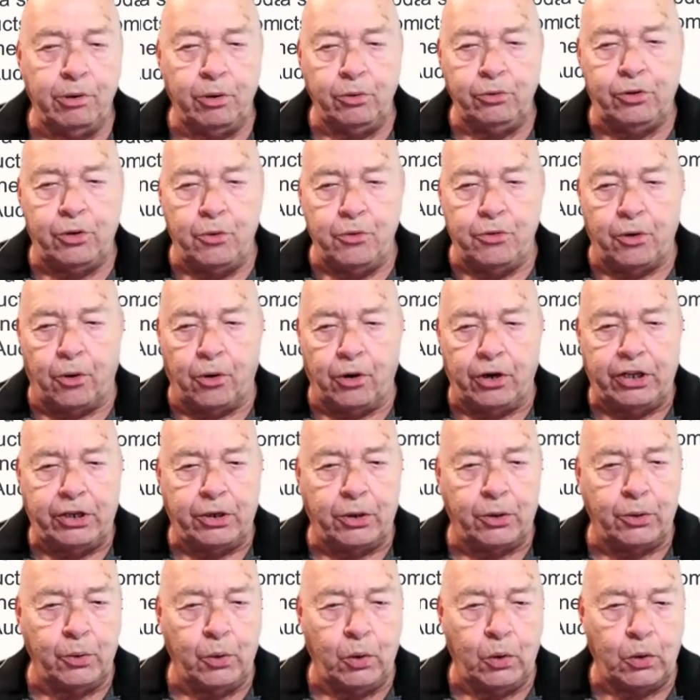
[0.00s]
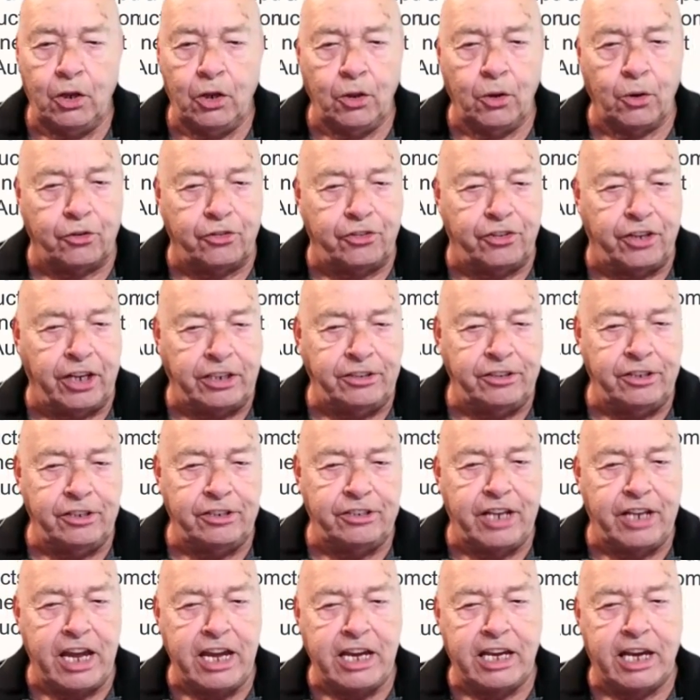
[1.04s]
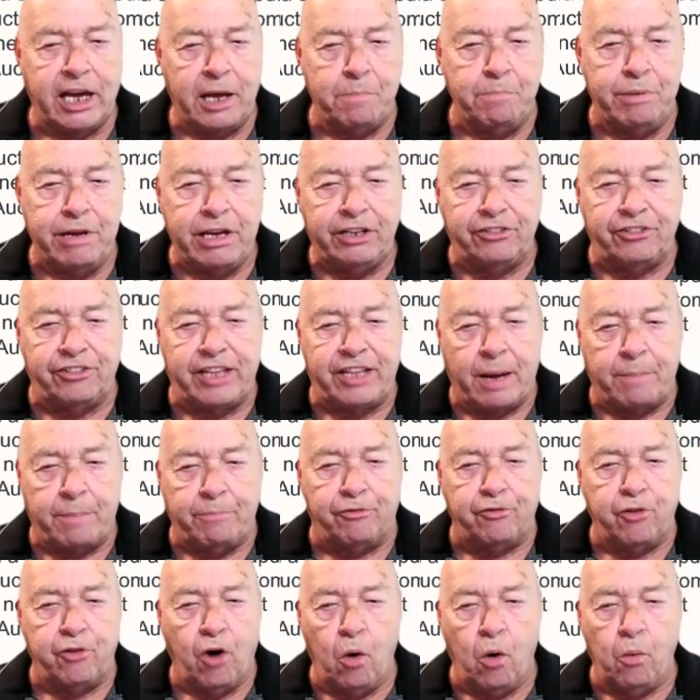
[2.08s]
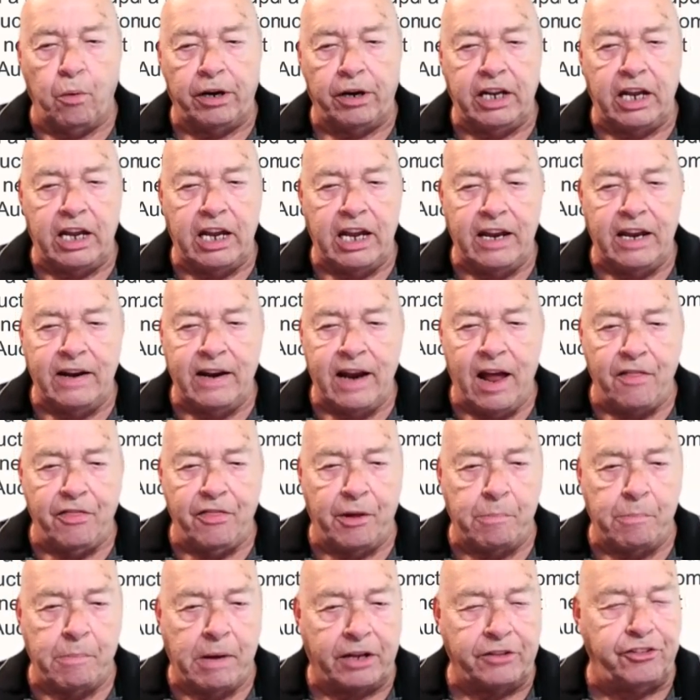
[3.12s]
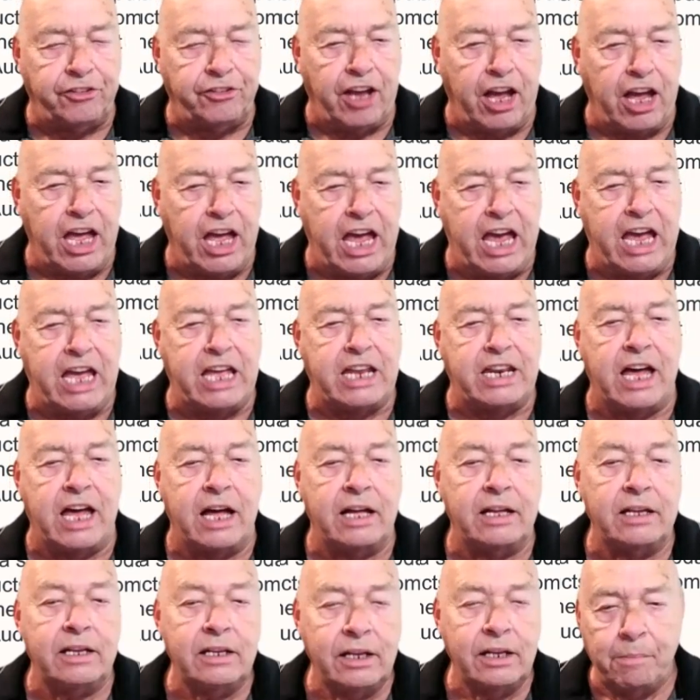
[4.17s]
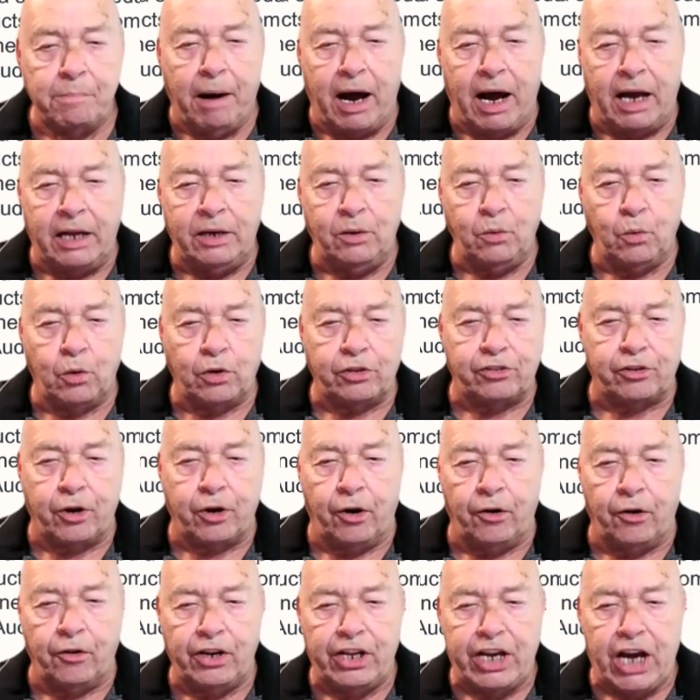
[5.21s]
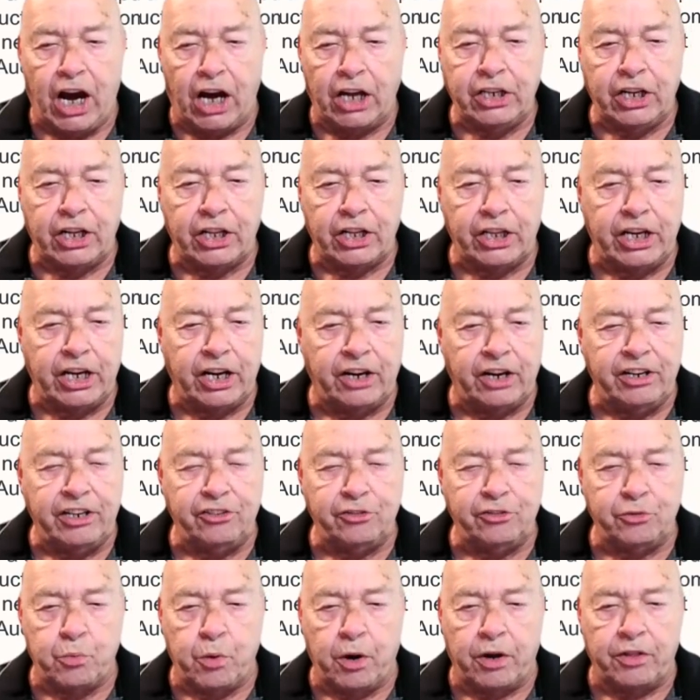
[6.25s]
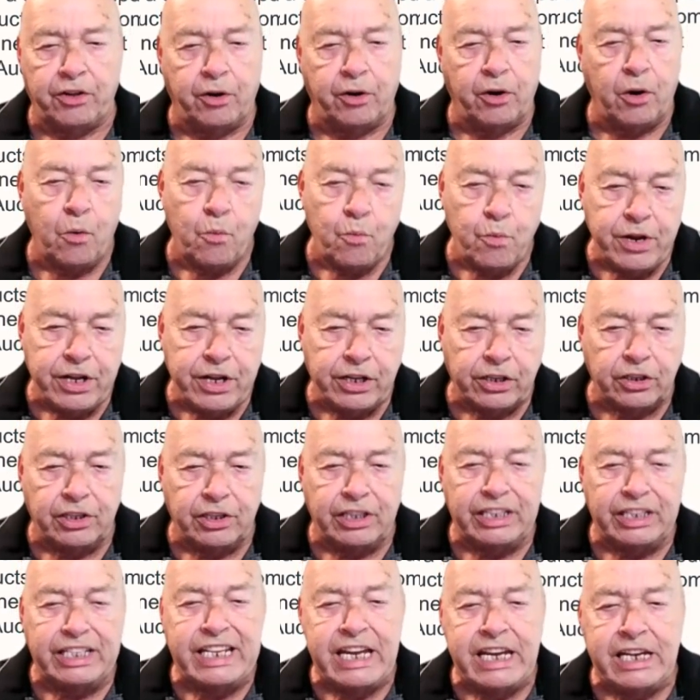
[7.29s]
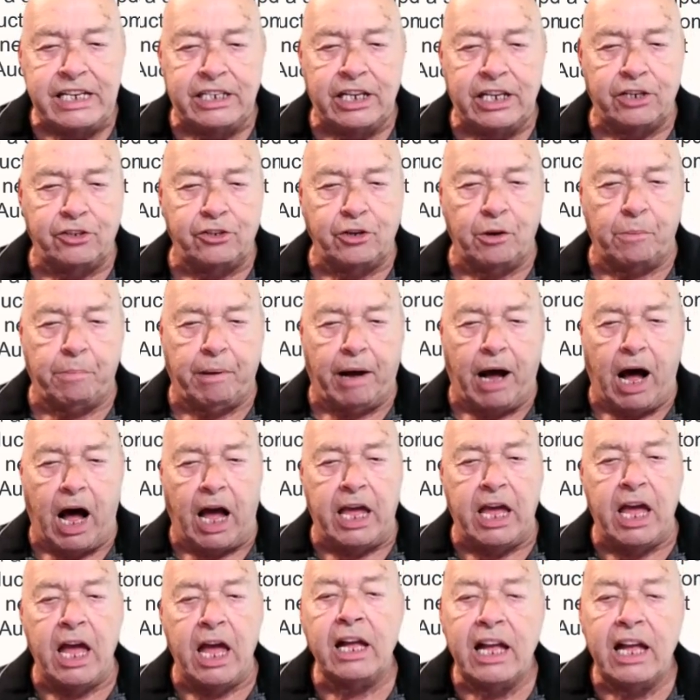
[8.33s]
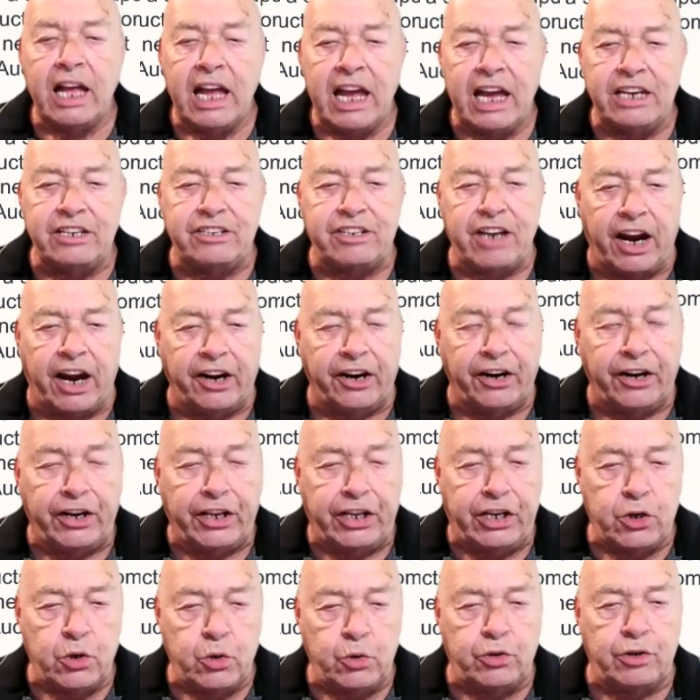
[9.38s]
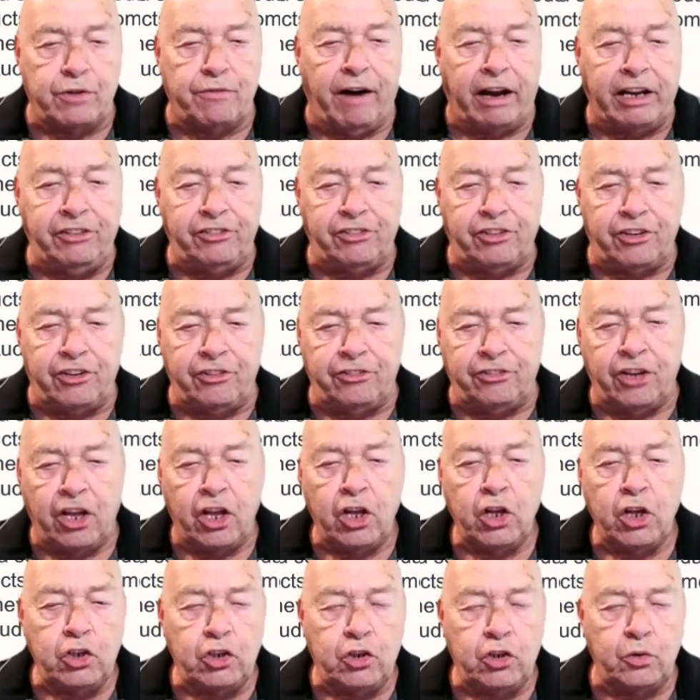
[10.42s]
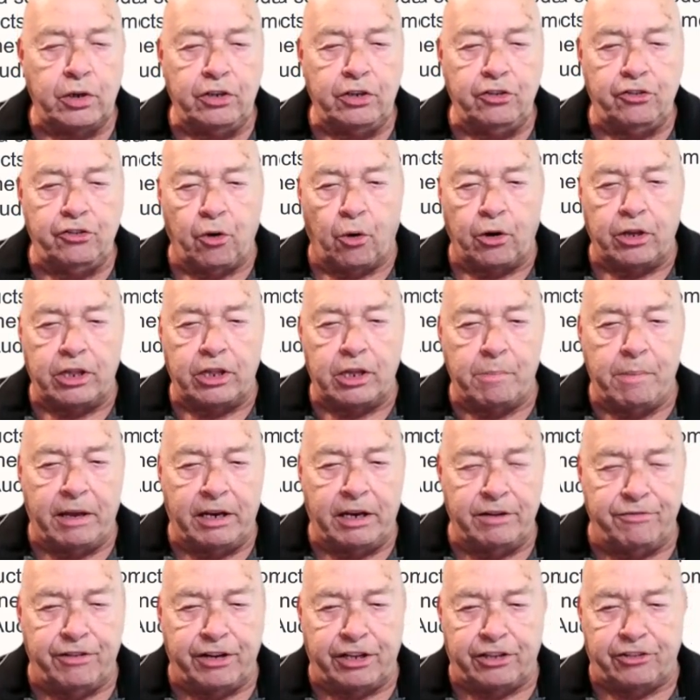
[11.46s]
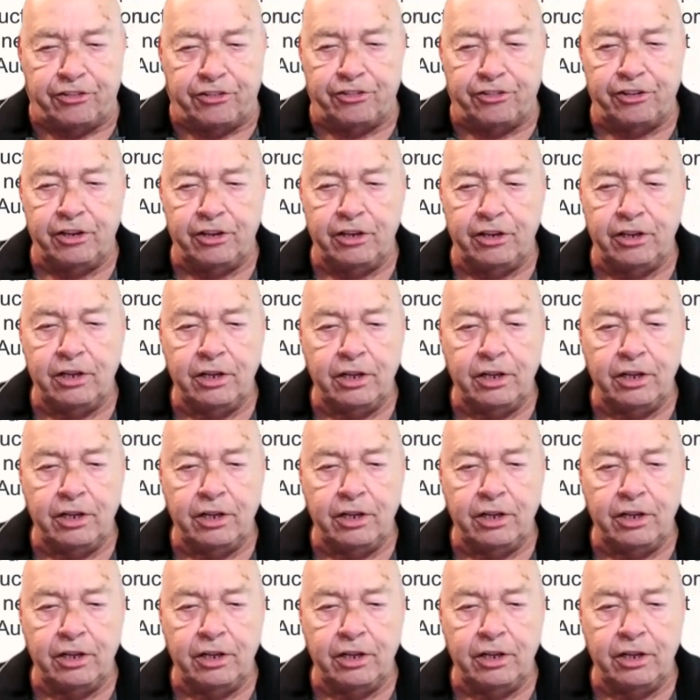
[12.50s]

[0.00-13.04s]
Bluetooth audio looks set to take a big step forward in the months ahead. But what's currently unclear is whether we'll need to buy entirely new devices to enjoy the benefits.